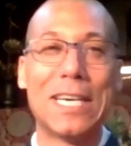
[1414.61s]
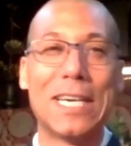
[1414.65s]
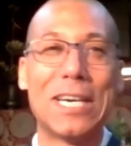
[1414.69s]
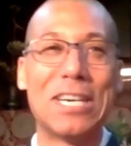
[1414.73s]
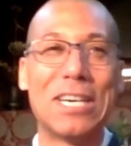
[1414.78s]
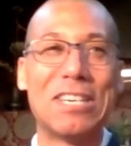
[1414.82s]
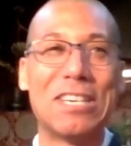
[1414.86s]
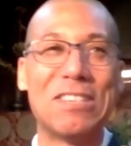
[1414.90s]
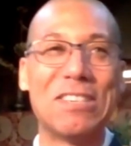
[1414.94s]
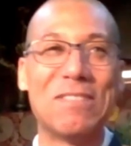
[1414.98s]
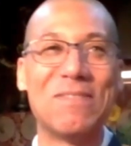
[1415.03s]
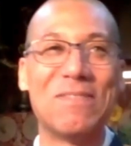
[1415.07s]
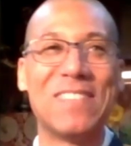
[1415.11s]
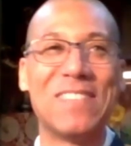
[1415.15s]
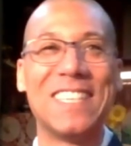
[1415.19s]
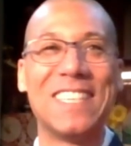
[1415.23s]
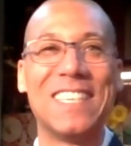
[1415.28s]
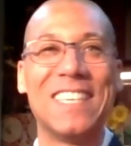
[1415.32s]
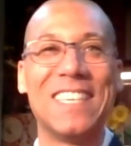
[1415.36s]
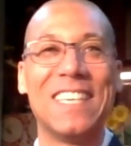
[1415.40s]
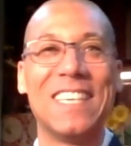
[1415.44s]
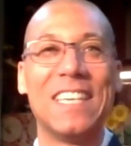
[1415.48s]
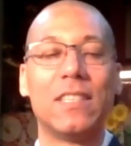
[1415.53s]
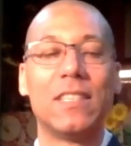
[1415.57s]
Um,
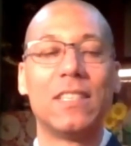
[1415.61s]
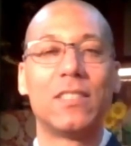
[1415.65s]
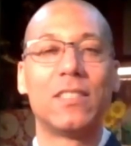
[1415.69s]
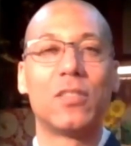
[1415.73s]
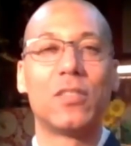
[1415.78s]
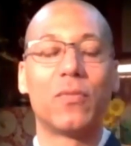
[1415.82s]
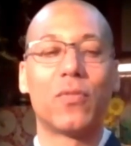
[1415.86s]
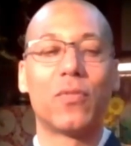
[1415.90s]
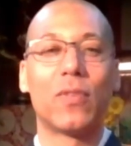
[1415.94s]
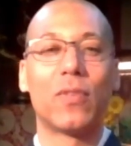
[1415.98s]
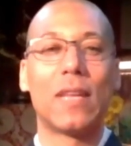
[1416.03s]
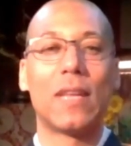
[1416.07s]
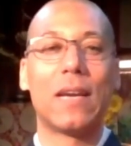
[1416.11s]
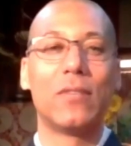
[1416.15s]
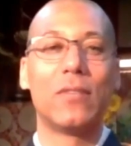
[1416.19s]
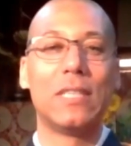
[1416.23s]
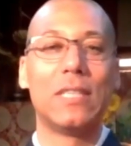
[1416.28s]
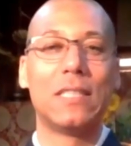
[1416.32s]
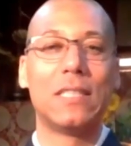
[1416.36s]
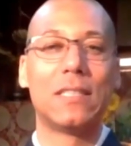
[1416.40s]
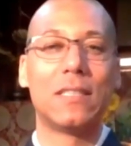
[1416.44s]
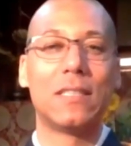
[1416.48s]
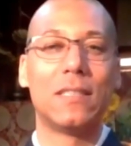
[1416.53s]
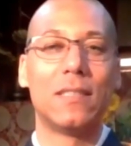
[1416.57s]
so for that
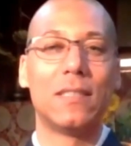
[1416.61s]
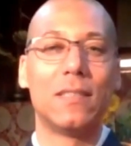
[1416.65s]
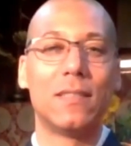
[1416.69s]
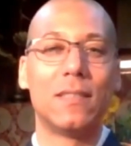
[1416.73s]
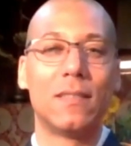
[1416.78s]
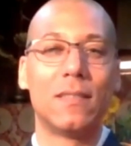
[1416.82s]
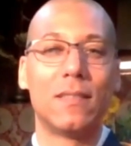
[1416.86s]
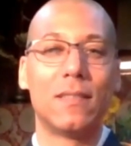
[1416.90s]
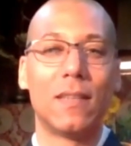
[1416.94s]
reason,